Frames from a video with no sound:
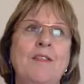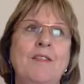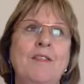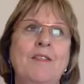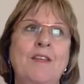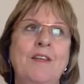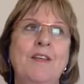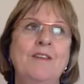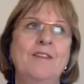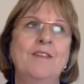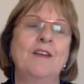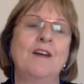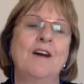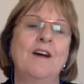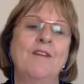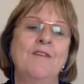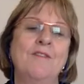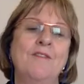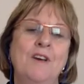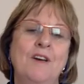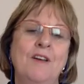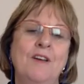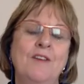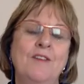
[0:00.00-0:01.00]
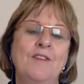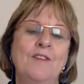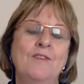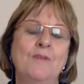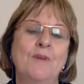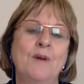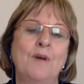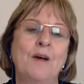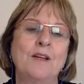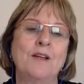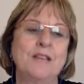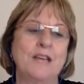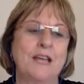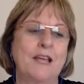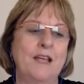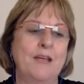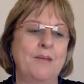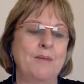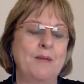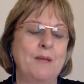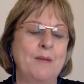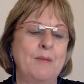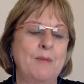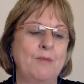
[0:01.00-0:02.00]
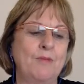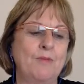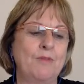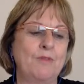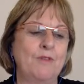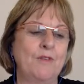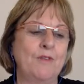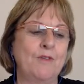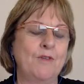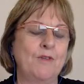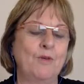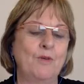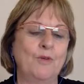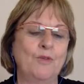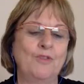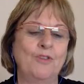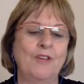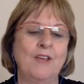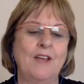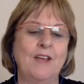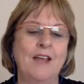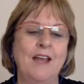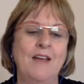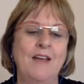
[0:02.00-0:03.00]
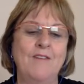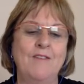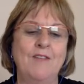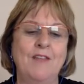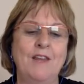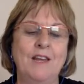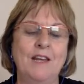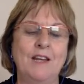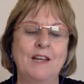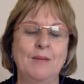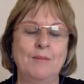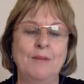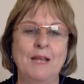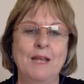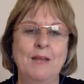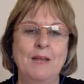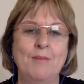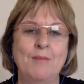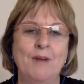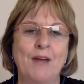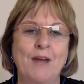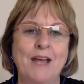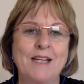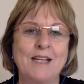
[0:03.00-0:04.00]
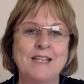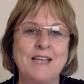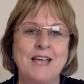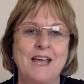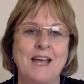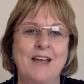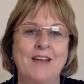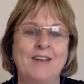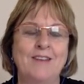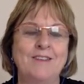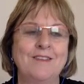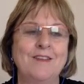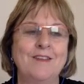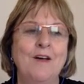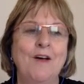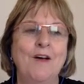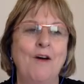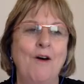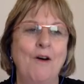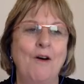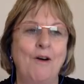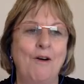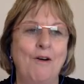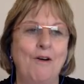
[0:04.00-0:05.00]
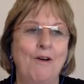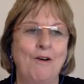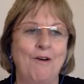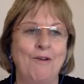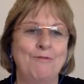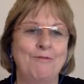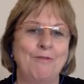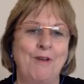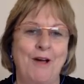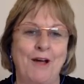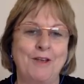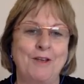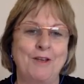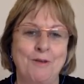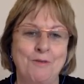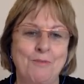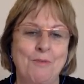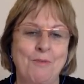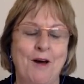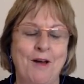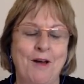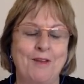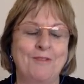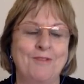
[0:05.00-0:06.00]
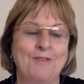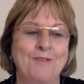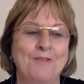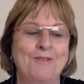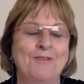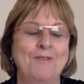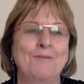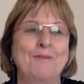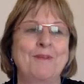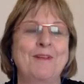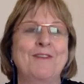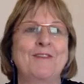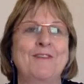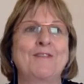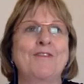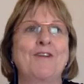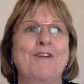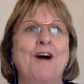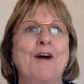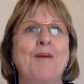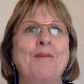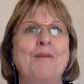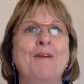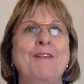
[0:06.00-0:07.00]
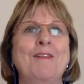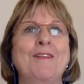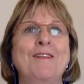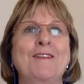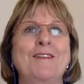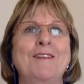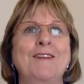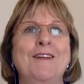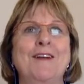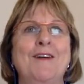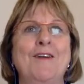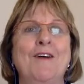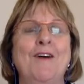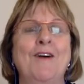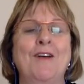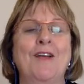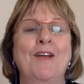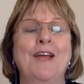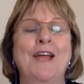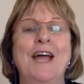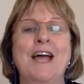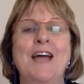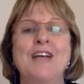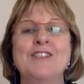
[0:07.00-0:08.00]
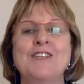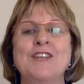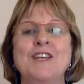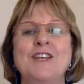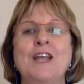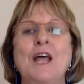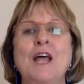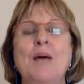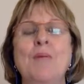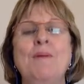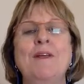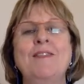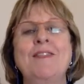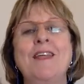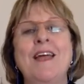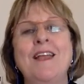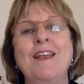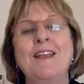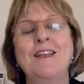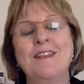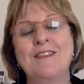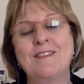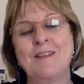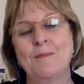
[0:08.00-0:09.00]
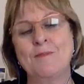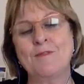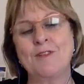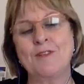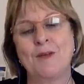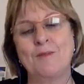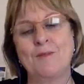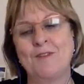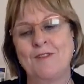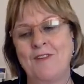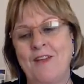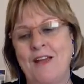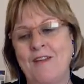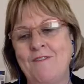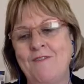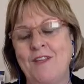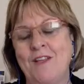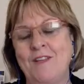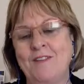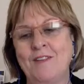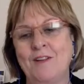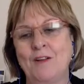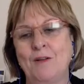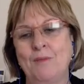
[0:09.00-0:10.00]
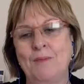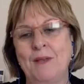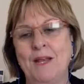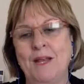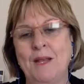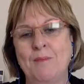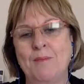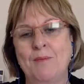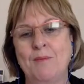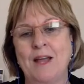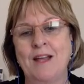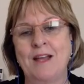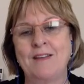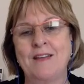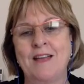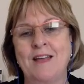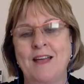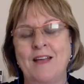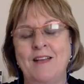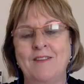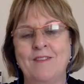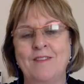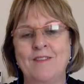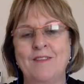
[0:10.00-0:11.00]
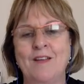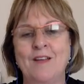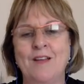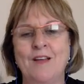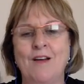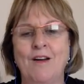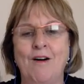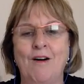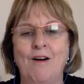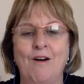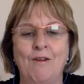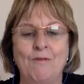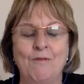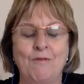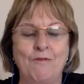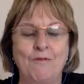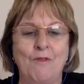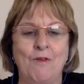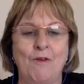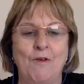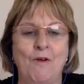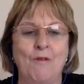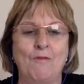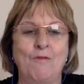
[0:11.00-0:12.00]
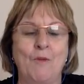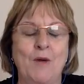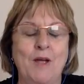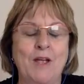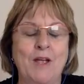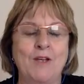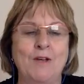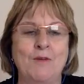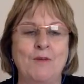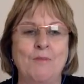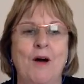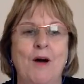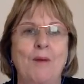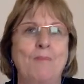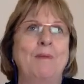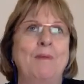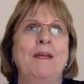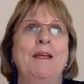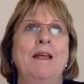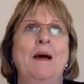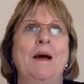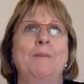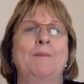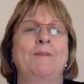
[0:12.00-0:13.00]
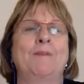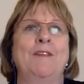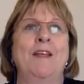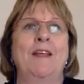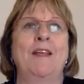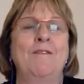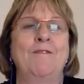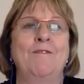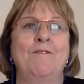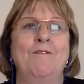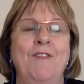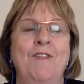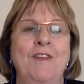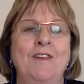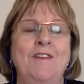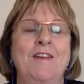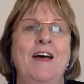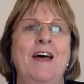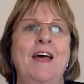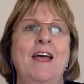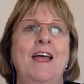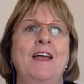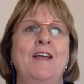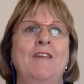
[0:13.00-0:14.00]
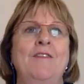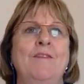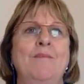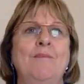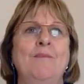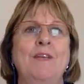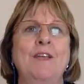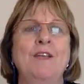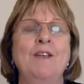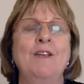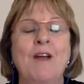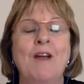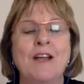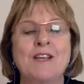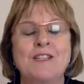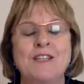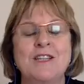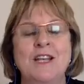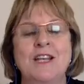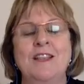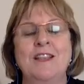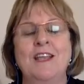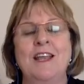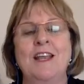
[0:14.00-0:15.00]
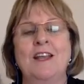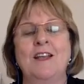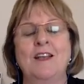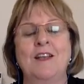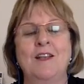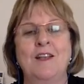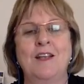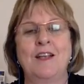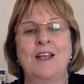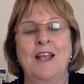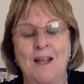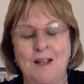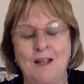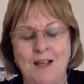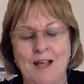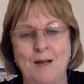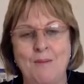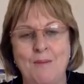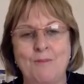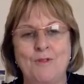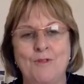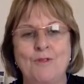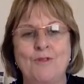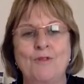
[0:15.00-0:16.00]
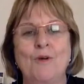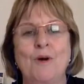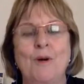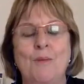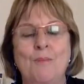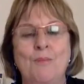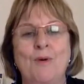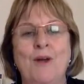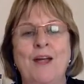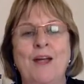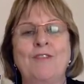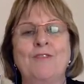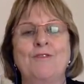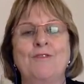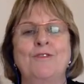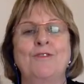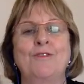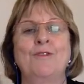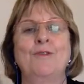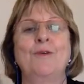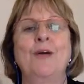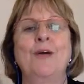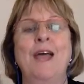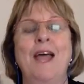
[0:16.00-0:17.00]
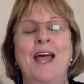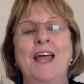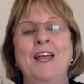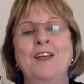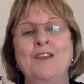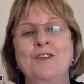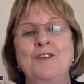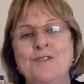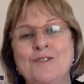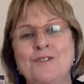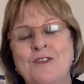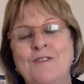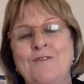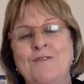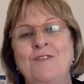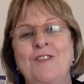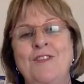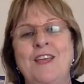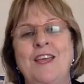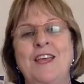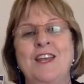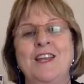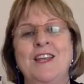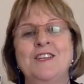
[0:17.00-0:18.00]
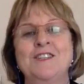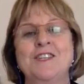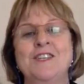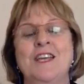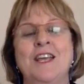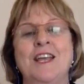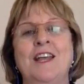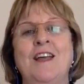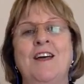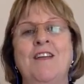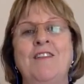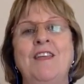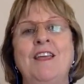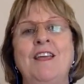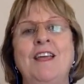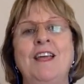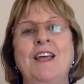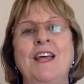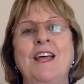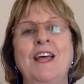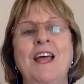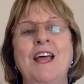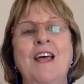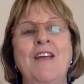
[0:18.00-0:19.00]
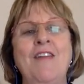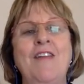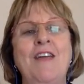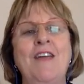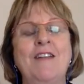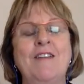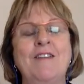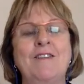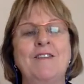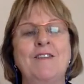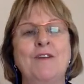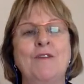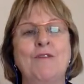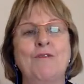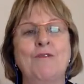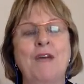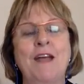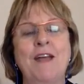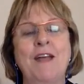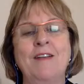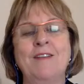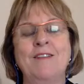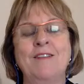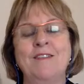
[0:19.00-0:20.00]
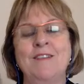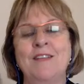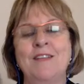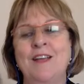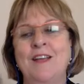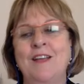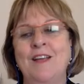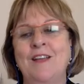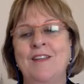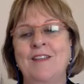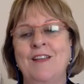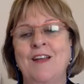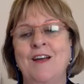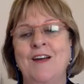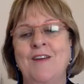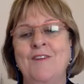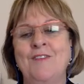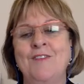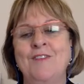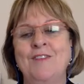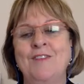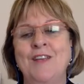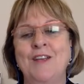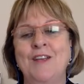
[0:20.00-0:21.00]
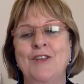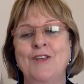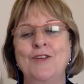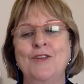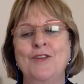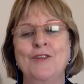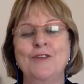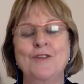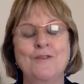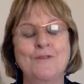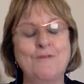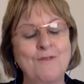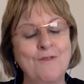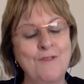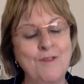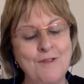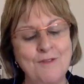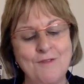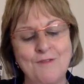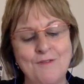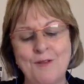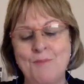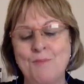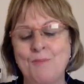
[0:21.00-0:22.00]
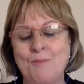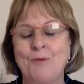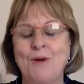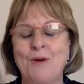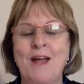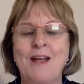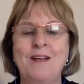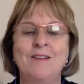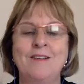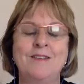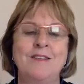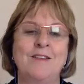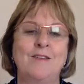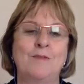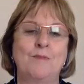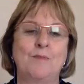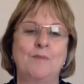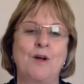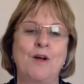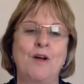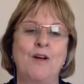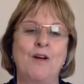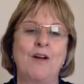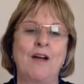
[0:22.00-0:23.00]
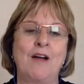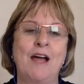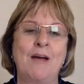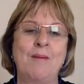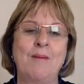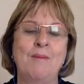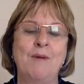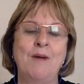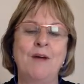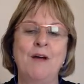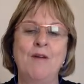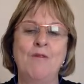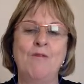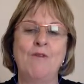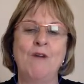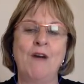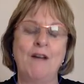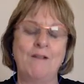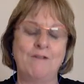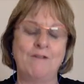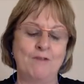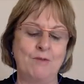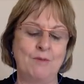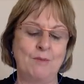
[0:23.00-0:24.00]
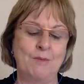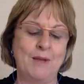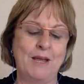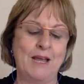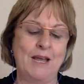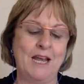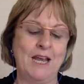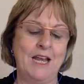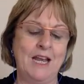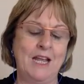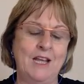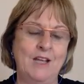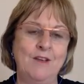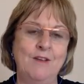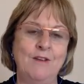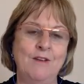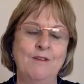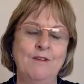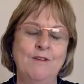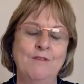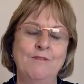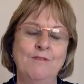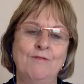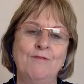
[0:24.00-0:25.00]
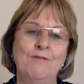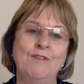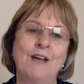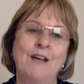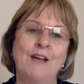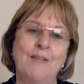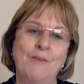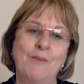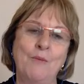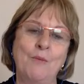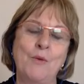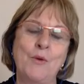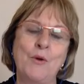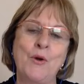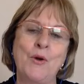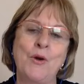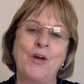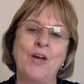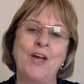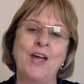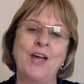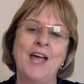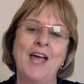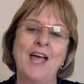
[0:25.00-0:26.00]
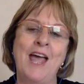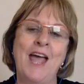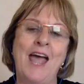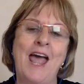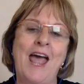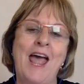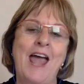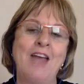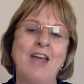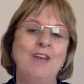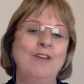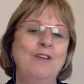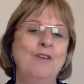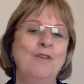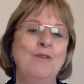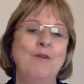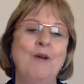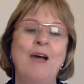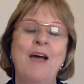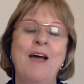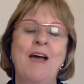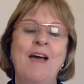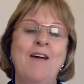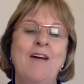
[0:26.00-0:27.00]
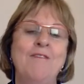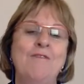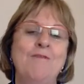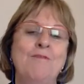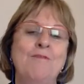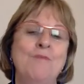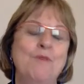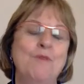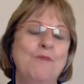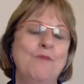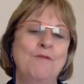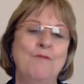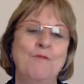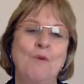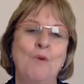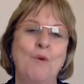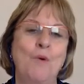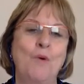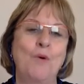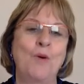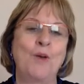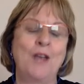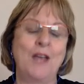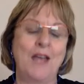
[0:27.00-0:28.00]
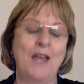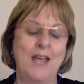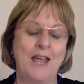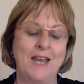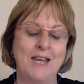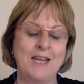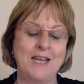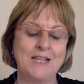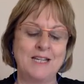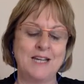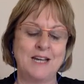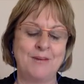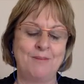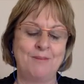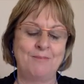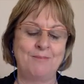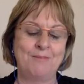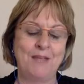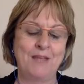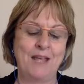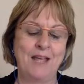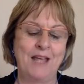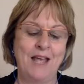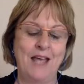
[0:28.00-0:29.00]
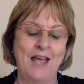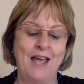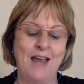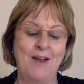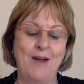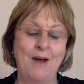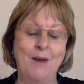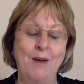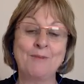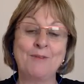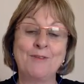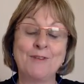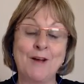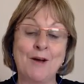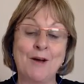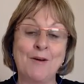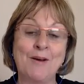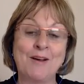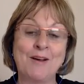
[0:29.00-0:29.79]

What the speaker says: things that I've noticed by taking people through this course, you can have the little mini breakdowns like you might have been describing, on occasion, but that sometimes you've had those little mini breakdowns of where you might be upset for the day, but you actually then come through a breakthrough and you shift the energy. And I think that's the greatest thing that I've seen you've embraced this program right from the beginning. You've done the work and you have moved forward, and I'm so